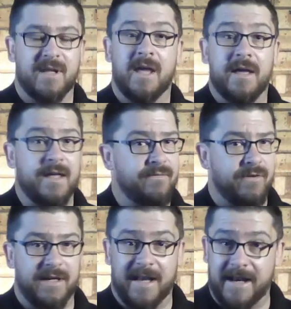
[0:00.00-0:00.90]
If you need
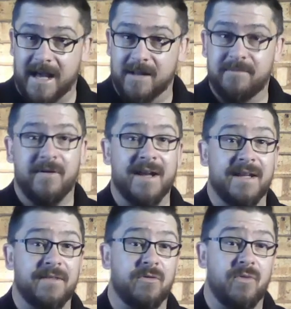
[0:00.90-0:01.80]
any help finding the
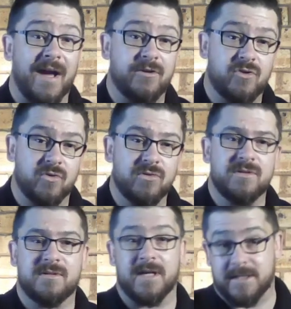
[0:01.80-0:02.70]
right tools,
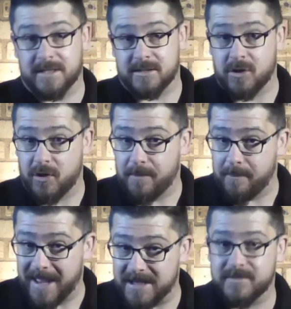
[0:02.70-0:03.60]
such as learner
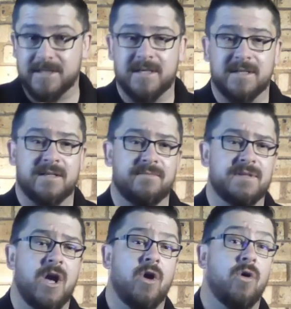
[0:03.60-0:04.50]
management systems
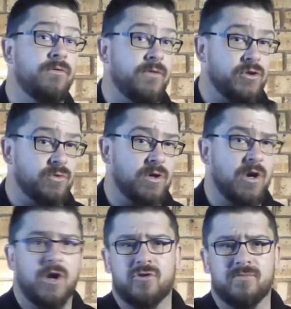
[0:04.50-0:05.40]
or virtual
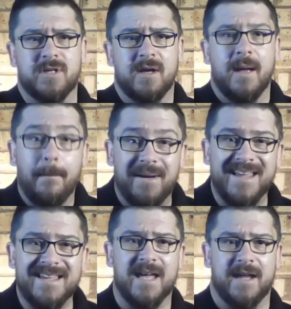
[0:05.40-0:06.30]
classrooms, please
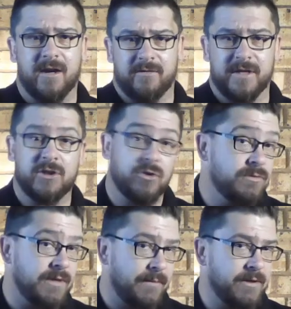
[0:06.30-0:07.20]
head over to
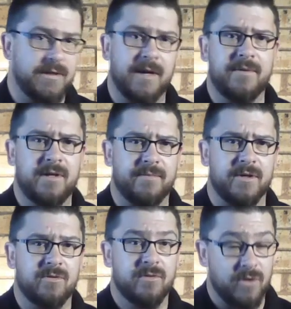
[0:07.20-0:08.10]

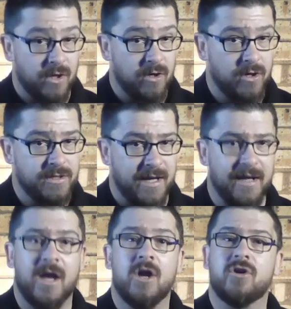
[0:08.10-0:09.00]

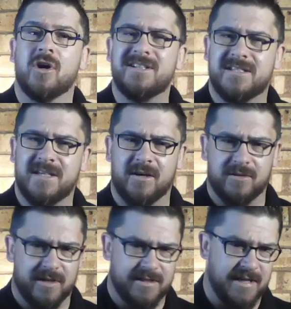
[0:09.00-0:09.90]

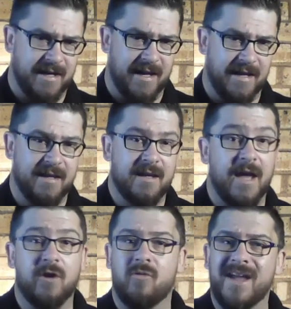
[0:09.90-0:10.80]
www.learntech.co.za and
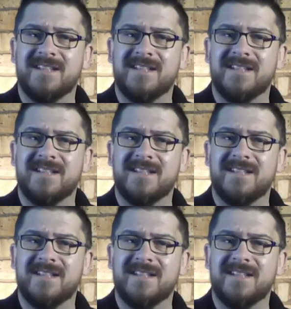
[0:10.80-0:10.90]
arrange a